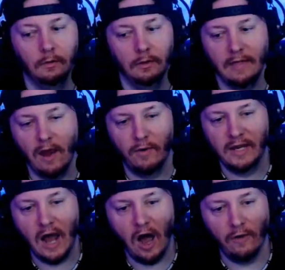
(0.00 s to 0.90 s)
There we
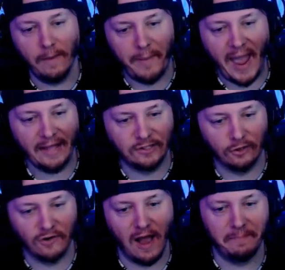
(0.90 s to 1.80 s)
go. The pants are
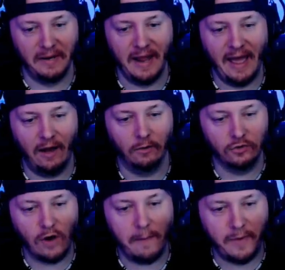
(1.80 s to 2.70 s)
dropping now.
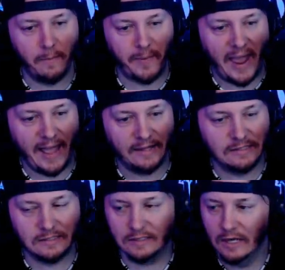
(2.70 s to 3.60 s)
Drop your
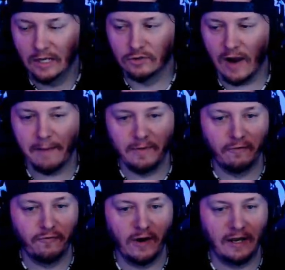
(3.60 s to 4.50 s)
pants. Drop your
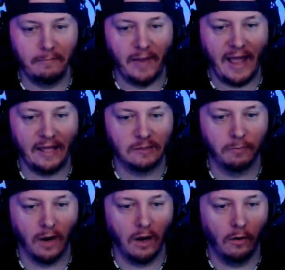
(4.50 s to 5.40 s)
freaking pants,
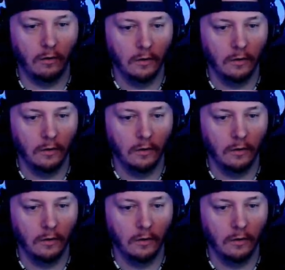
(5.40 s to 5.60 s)
bro.